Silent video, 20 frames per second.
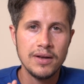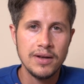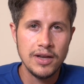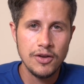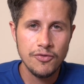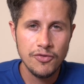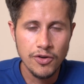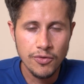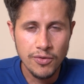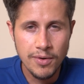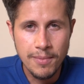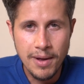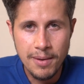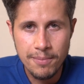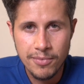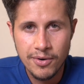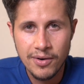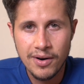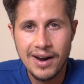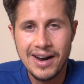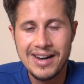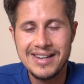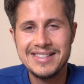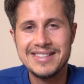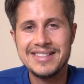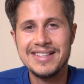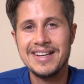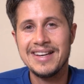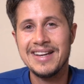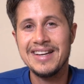If you remember, I
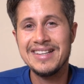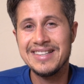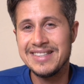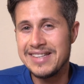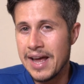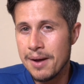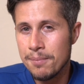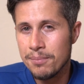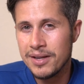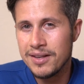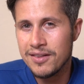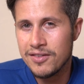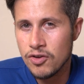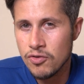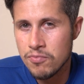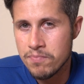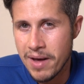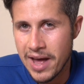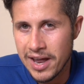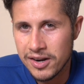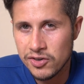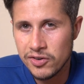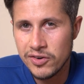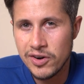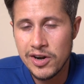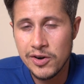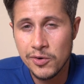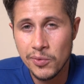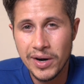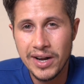said it dampens your
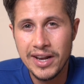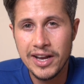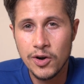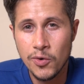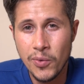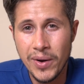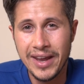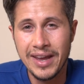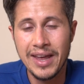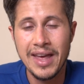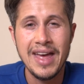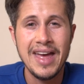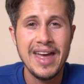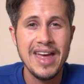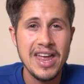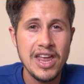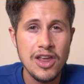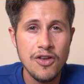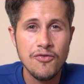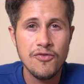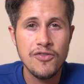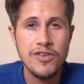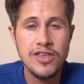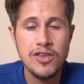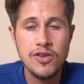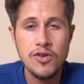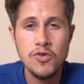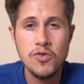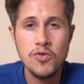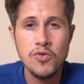battery really quick. If
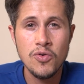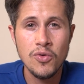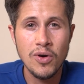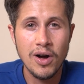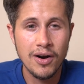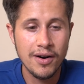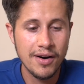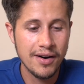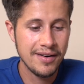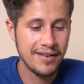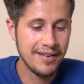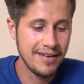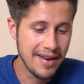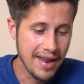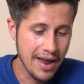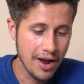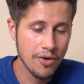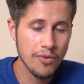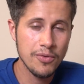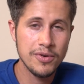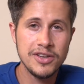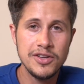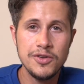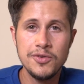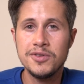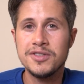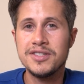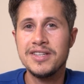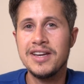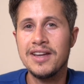you are now
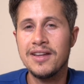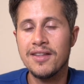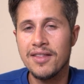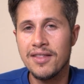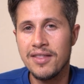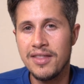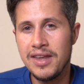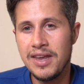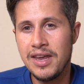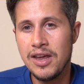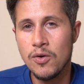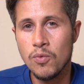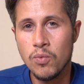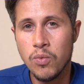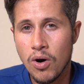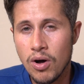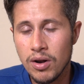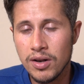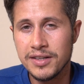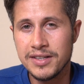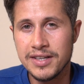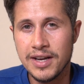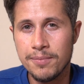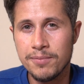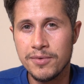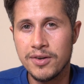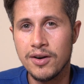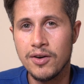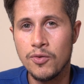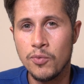using the wall
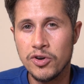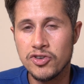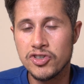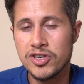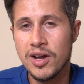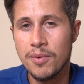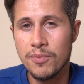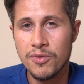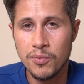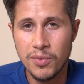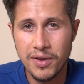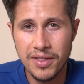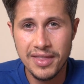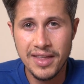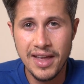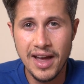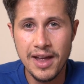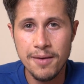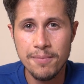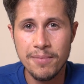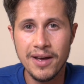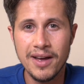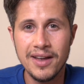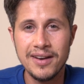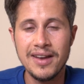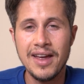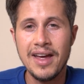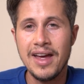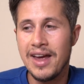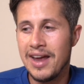adapter, which comes with the
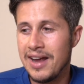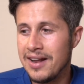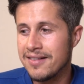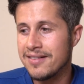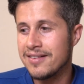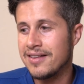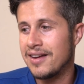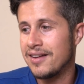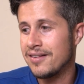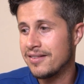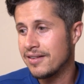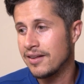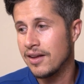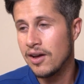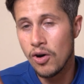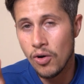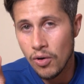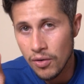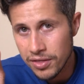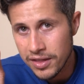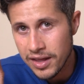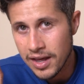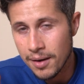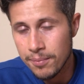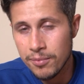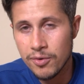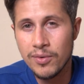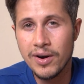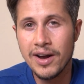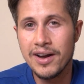iPad, it says on the
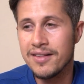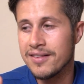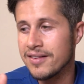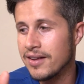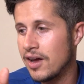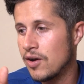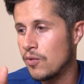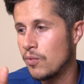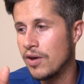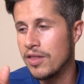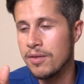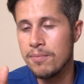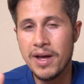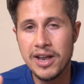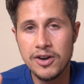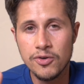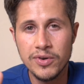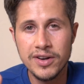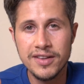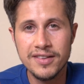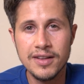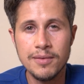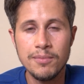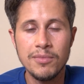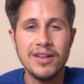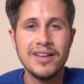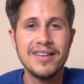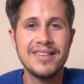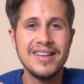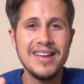upper right side where the battery
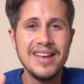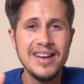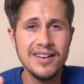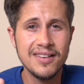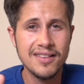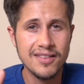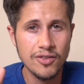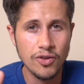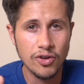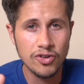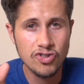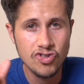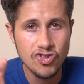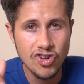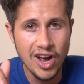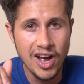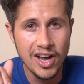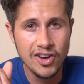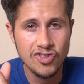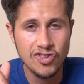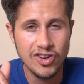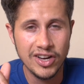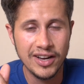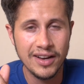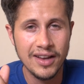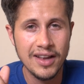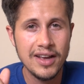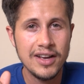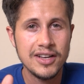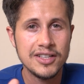symbol is, it is not charging.
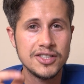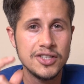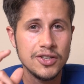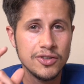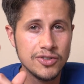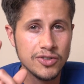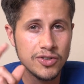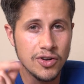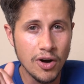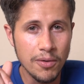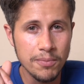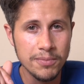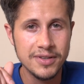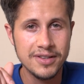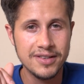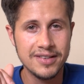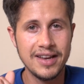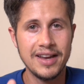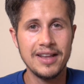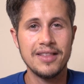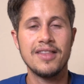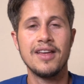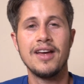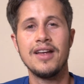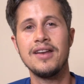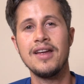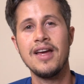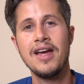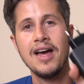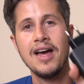So to compensate that,